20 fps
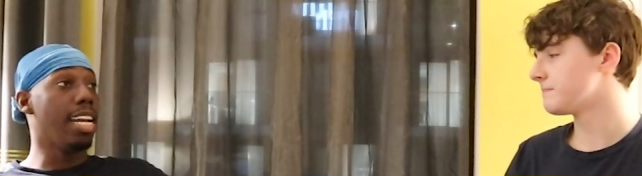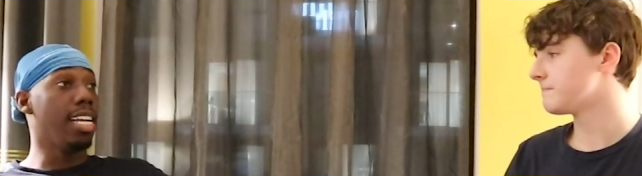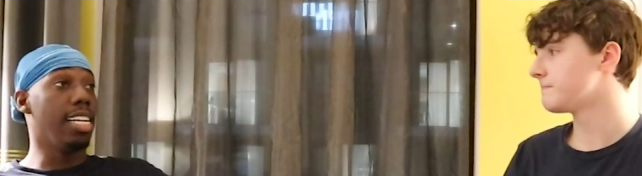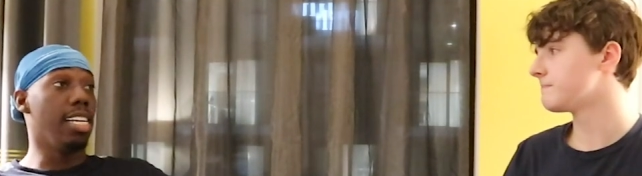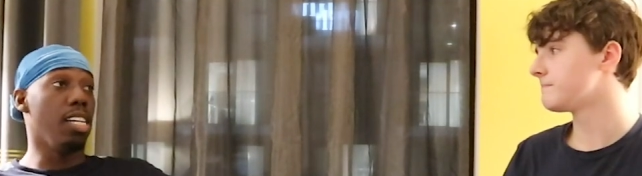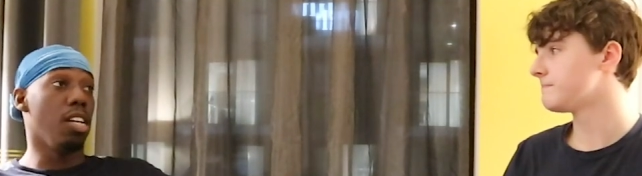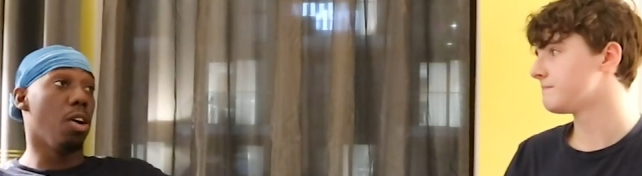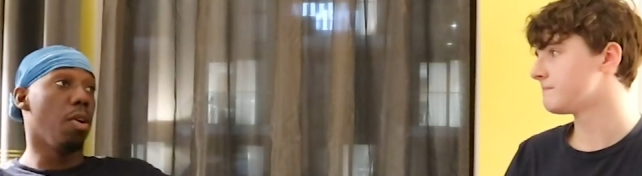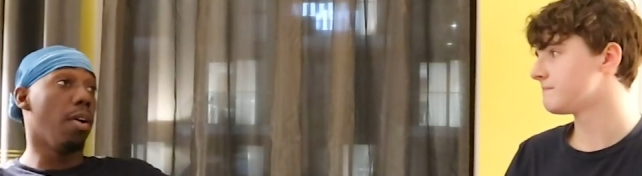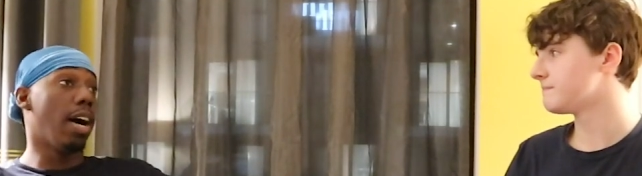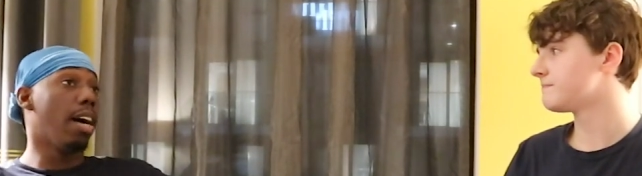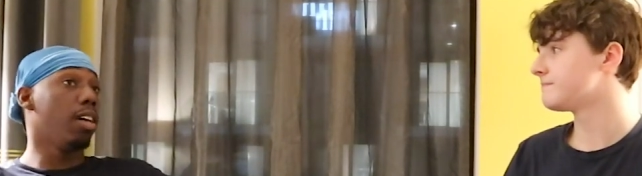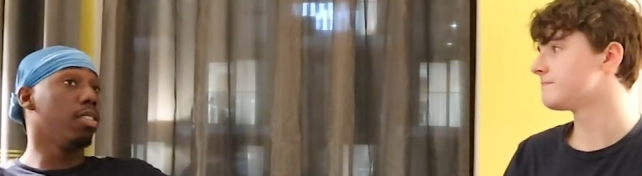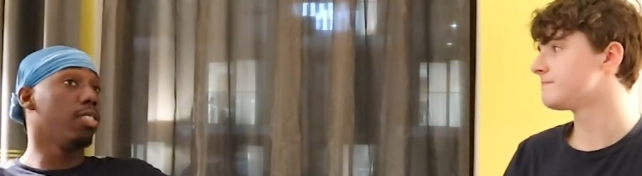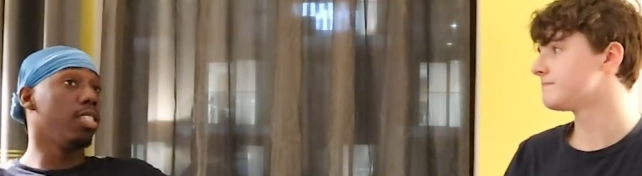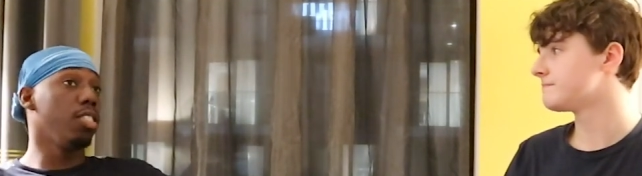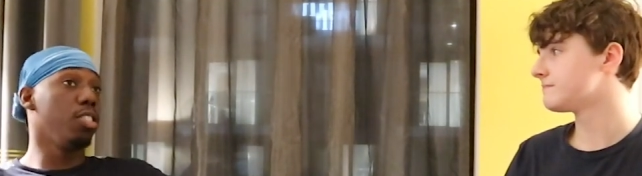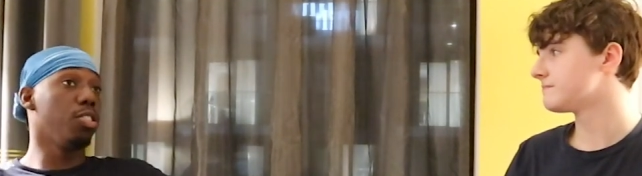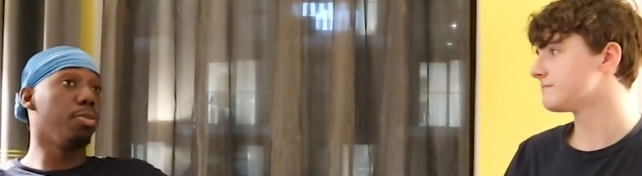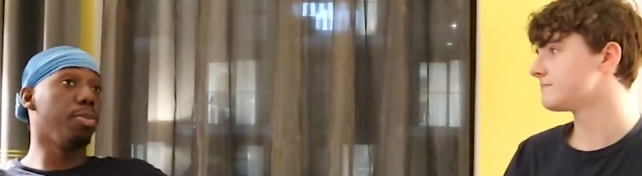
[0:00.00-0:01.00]
Speaker 1: didn't know how I was gonna
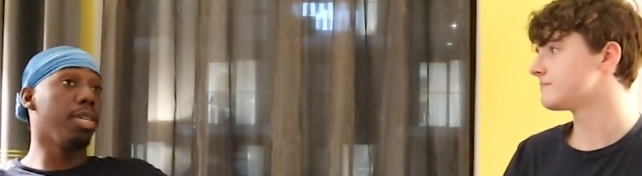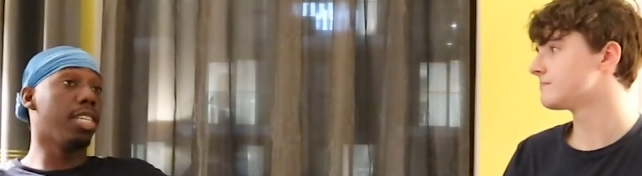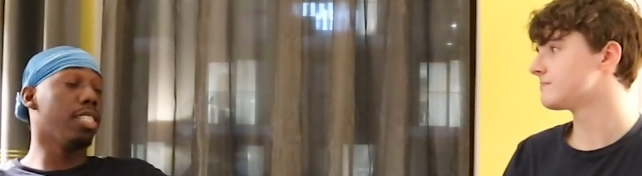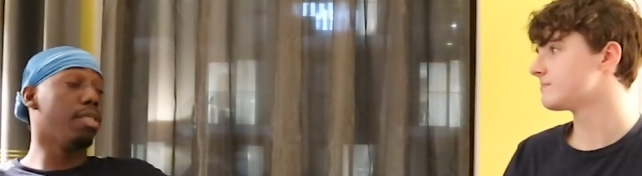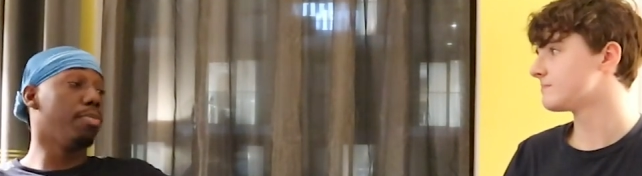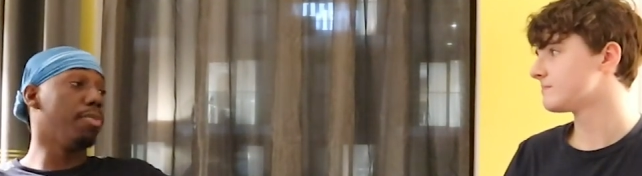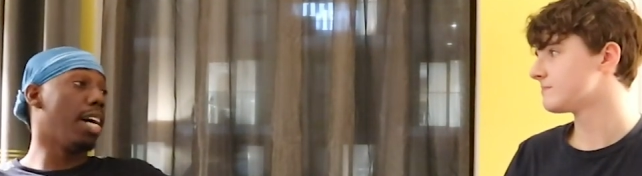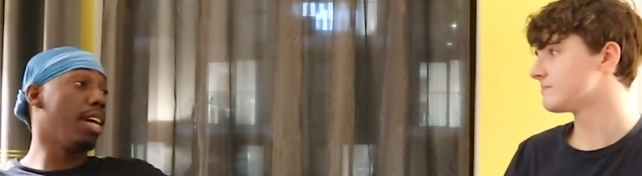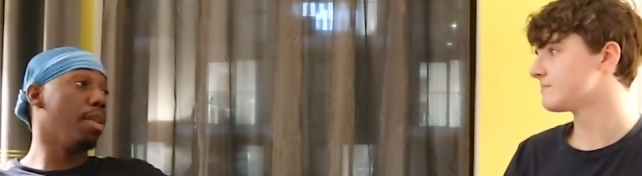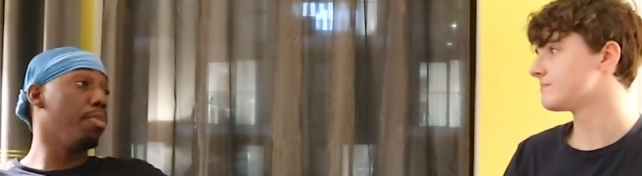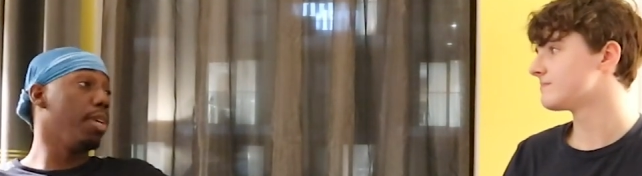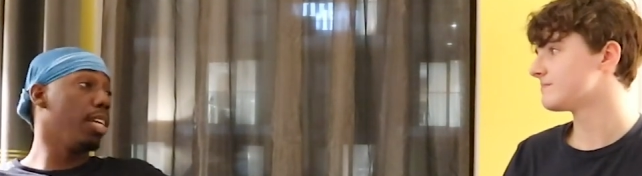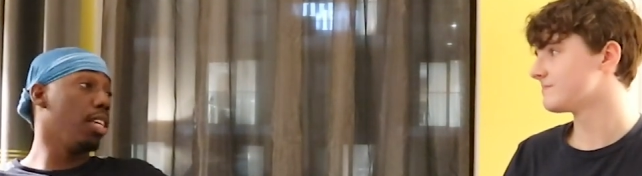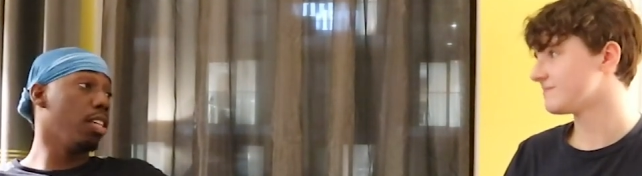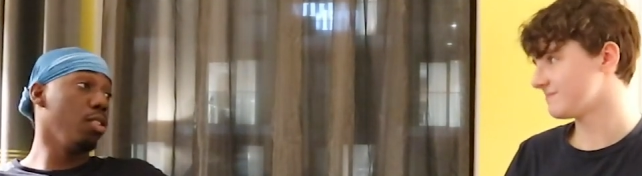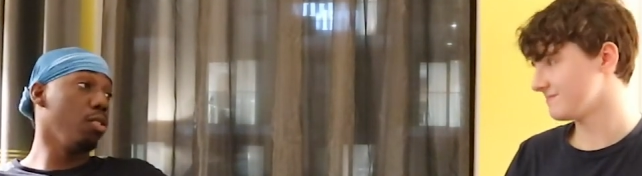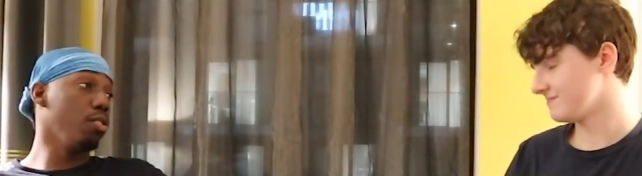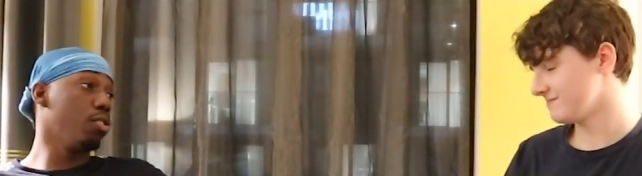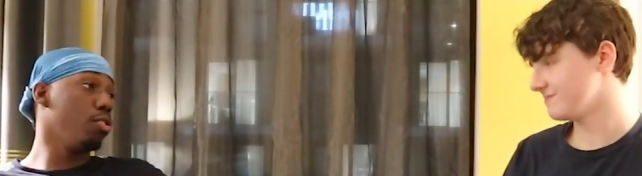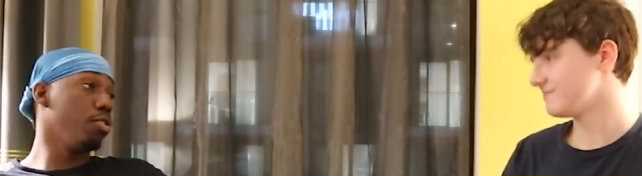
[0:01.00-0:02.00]
do it because I'm not a big
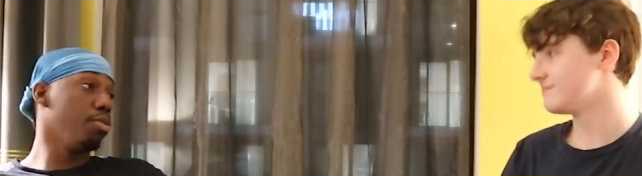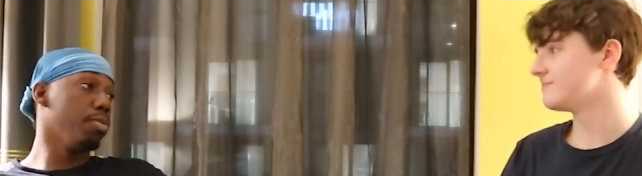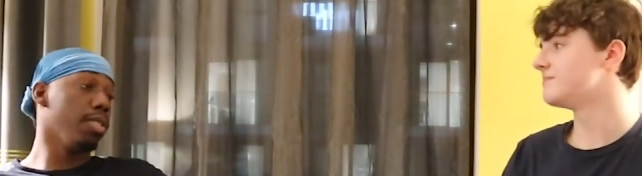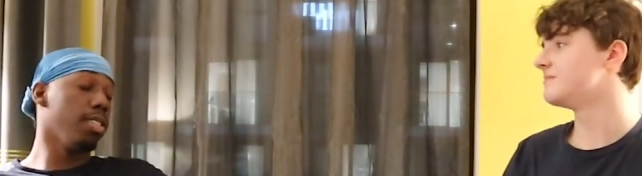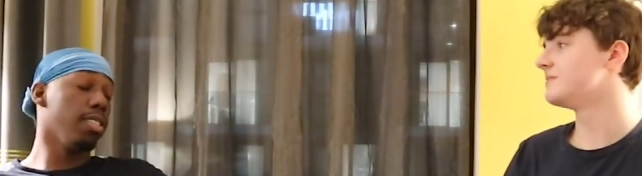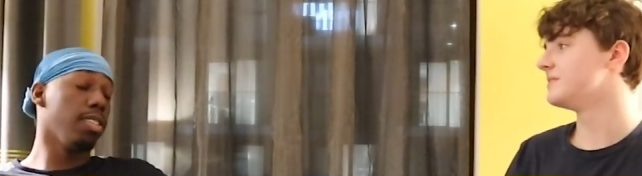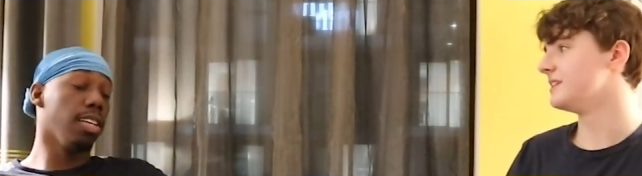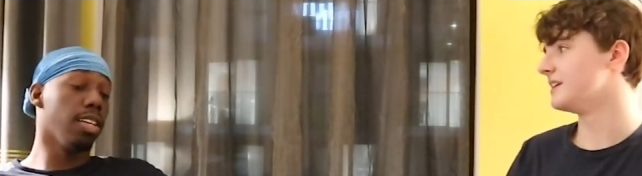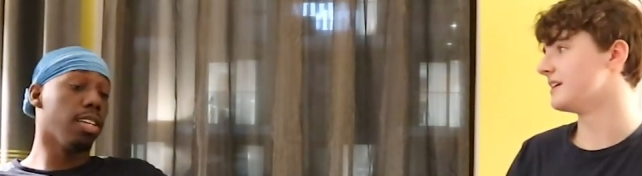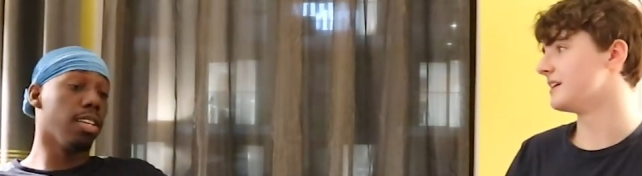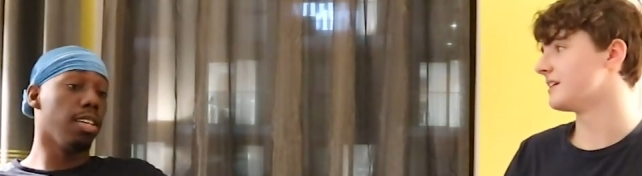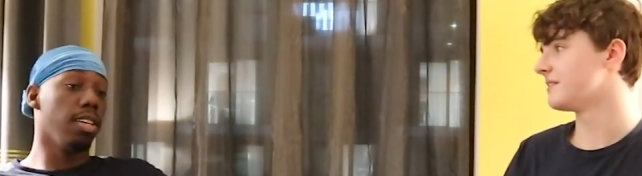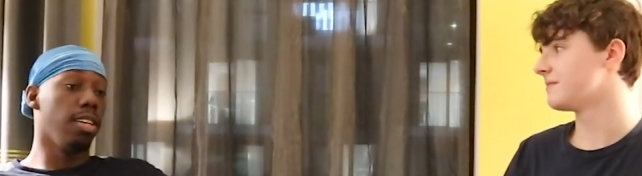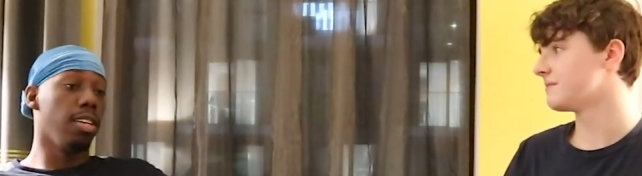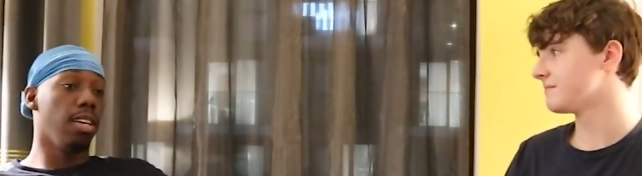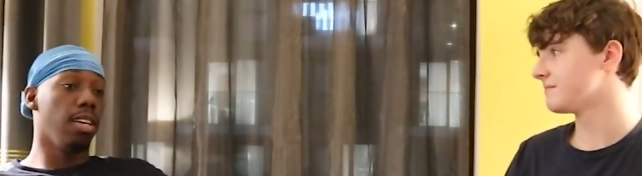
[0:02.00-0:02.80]
YouTuber. Like, yeah.